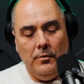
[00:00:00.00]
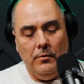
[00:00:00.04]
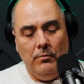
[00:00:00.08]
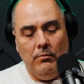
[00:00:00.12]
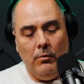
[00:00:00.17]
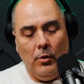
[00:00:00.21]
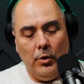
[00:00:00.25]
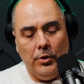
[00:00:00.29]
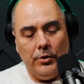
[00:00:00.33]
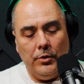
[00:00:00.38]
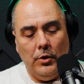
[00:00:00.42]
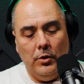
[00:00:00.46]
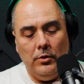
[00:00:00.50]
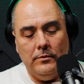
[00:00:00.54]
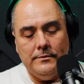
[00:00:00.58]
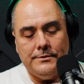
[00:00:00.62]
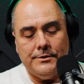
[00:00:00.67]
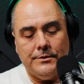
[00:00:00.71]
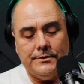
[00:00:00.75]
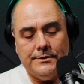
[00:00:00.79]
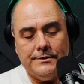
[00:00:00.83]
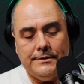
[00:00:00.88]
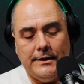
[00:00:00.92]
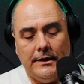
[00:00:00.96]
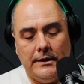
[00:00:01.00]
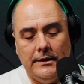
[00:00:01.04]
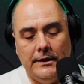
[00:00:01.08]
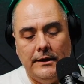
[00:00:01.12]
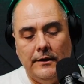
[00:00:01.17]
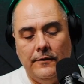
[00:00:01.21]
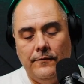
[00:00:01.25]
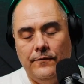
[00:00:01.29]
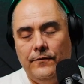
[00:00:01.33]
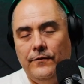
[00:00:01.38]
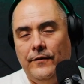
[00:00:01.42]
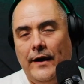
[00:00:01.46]
more homes are
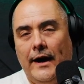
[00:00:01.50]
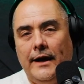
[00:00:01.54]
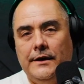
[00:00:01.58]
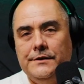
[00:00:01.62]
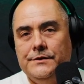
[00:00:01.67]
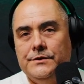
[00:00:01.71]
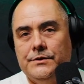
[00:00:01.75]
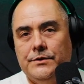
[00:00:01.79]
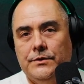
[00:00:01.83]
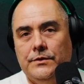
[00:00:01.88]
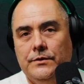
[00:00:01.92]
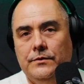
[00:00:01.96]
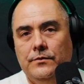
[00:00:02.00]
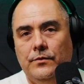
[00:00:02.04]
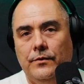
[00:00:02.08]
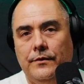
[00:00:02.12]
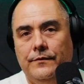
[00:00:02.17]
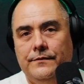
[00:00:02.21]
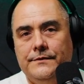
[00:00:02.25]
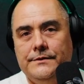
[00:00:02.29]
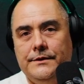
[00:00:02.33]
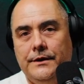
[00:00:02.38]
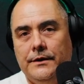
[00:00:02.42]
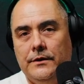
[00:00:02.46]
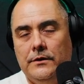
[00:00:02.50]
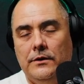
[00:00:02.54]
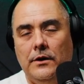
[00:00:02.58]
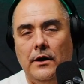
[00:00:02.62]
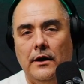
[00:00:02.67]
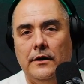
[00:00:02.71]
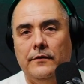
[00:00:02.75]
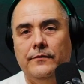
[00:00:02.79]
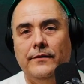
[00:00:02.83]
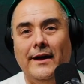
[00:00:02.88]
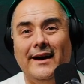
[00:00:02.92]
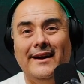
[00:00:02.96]
selling faster. We've seen a
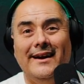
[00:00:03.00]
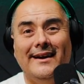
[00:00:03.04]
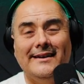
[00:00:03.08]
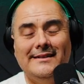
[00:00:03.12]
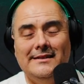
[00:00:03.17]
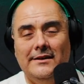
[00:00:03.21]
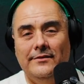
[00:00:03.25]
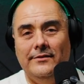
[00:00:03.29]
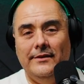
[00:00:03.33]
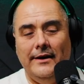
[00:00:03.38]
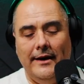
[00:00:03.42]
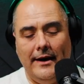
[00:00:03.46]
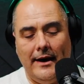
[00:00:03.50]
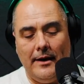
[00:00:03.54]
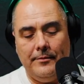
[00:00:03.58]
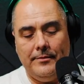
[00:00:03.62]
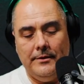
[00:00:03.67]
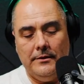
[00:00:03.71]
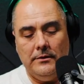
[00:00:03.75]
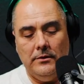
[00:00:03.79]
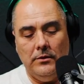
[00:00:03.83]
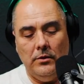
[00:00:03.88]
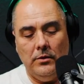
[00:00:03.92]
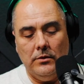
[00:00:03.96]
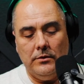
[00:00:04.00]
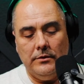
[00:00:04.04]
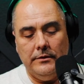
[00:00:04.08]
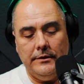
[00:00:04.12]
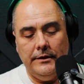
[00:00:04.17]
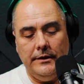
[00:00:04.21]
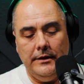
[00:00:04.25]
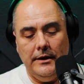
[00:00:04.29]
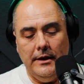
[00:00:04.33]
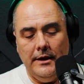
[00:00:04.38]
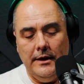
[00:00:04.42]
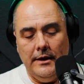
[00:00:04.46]
lot of that activity happen
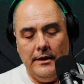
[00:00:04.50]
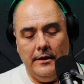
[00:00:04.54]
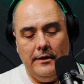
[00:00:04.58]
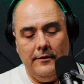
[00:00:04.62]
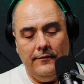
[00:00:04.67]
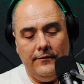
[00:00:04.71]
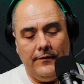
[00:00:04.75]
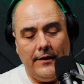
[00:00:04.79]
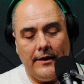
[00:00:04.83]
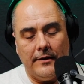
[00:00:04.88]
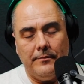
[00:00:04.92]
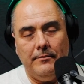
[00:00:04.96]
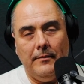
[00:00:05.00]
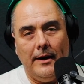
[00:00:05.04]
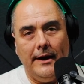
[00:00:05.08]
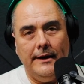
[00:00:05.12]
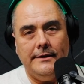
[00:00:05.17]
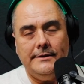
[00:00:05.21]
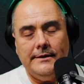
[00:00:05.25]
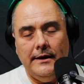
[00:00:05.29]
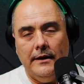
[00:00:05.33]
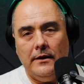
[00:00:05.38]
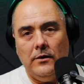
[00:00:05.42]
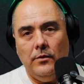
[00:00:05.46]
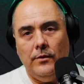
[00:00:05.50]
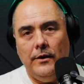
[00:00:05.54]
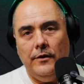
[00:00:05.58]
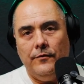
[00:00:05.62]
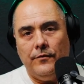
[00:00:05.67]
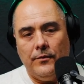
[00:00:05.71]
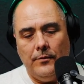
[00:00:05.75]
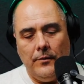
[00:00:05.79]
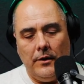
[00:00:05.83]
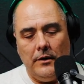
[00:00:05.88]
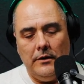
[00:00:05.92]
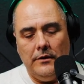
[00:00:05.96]
locally. In fact, my takeaway
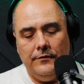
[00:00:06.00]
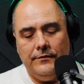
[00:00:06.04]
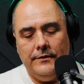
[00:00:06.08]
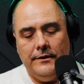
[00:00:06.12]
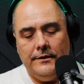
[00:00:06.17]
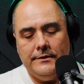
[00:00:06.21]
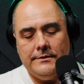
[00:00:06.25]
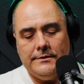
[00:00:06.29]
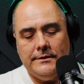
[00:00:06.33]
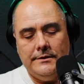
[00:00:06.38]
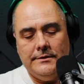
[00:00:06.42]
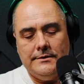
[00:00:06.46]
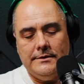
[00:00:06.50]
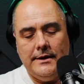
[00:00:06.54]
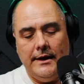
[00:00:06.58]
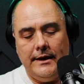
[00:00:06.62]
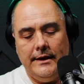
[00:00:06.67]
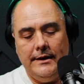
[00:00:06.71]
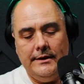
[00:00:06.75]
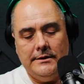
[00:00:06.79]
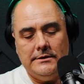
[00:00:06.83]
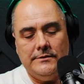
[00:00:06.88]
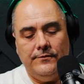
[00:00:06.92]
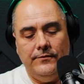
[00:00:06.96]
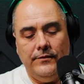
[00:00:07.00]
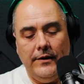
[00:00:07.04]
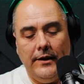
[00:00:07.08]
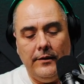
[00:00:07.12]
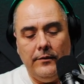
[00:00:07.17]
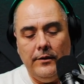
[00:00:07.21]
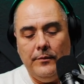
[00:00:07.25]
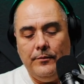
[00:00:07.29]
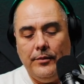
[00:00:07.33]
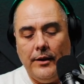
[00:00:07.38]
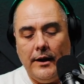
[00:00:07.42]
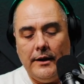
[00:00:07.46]
from all of this is that it's
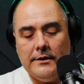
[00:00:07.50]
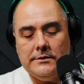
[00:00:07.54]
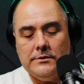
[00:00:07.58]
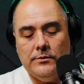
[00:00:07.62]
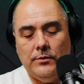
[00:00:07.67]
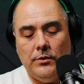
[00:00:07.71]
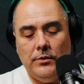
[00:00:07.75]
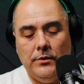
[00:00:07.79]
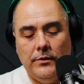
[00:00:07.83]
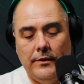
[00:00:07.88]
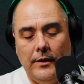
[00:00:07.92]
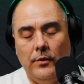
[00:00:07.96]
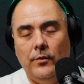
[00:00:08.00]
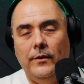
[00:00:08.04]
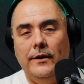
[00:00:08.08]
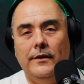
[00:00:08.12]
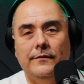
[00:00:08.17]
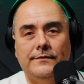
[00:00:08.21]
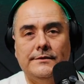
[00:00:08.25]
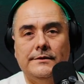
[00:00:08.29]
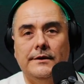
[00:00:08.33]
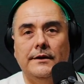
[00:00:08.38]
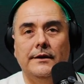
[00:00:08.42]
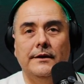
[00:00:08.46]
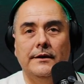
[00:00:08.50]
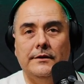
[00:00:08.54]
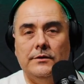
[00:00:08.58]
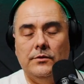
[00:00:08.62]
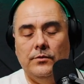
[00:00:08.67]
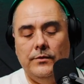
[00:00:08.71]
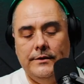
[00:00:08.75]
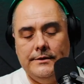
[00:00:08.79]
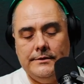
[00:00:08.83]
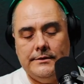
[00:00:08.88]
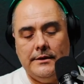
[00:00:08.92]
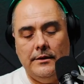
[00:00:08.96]
very possible that we have hit the
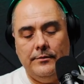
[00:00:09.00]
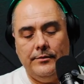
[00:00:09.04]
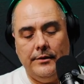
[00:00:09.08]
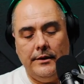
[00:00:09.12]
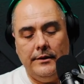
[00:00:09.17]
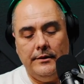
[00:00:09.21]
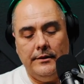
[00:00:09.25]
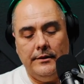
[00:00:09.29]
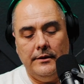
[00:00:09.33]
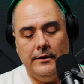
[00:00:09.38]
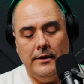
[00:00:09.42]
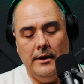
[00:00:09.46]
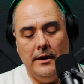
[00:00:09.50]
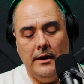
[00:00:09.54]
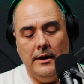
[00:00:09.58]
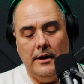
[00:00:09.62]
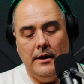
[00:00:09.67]
reset button